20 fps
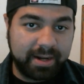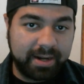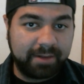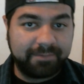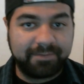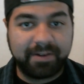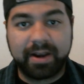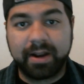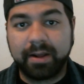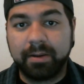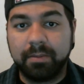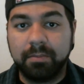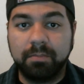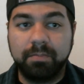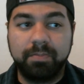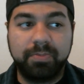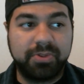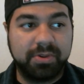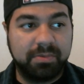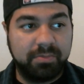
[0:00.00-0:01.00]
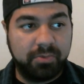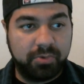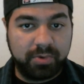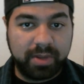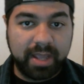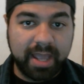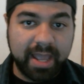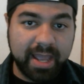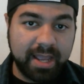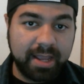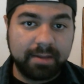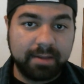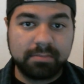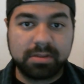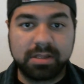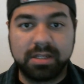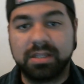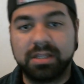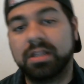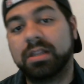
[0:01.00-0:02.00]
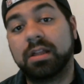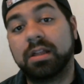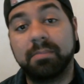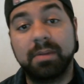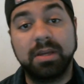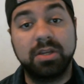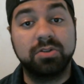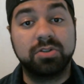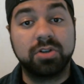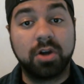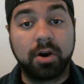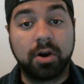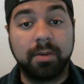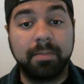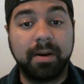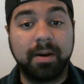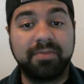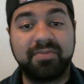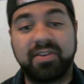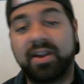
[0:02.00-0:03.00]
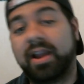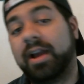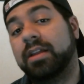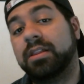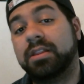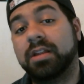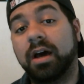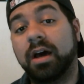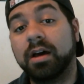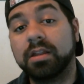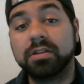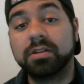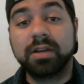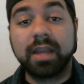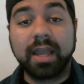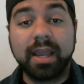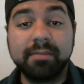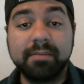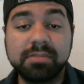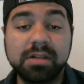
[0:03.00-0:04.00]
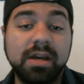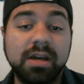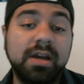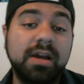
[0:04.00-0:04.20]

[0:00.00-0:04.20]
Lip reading: I found out some new games, and since I'm a huge horror buff, I got into other games.